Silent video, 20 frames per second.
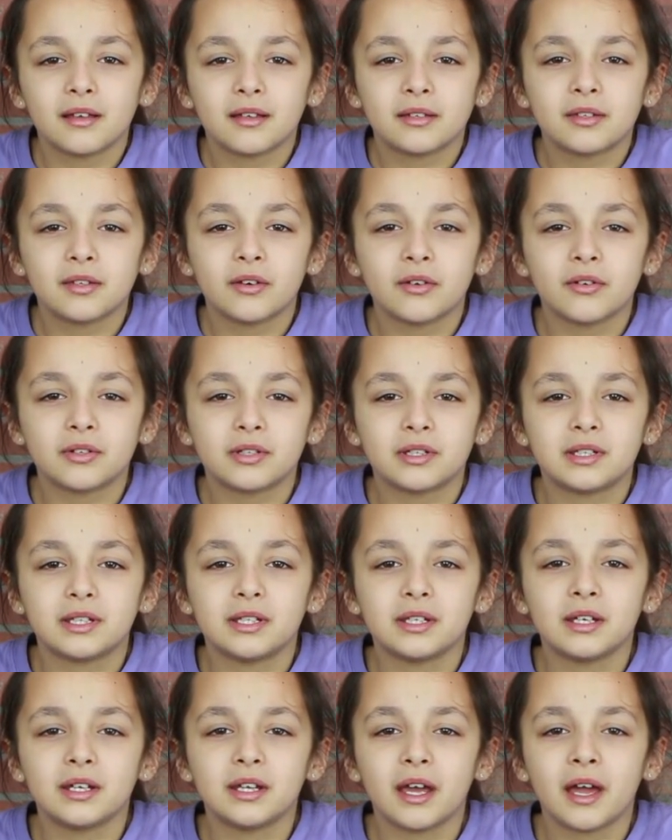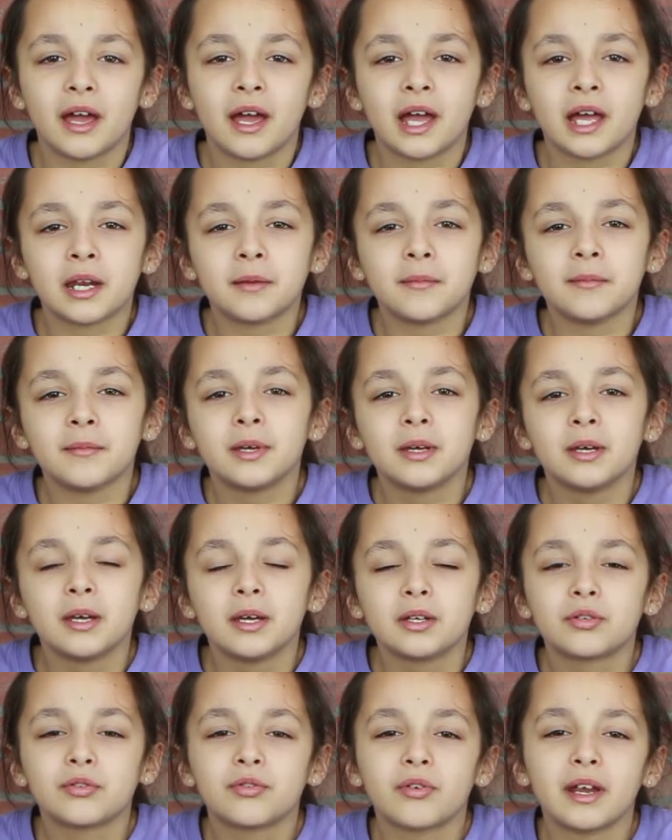So she had him
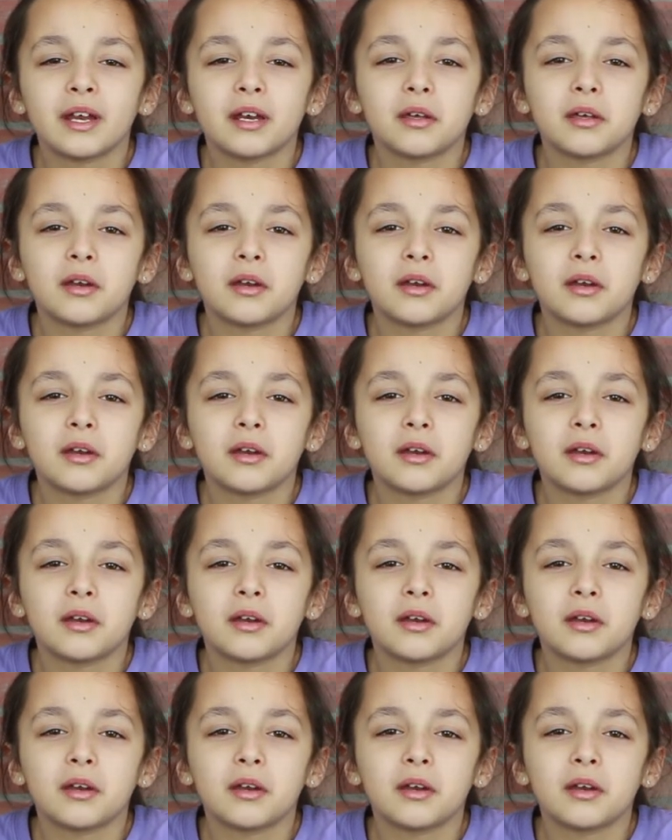trade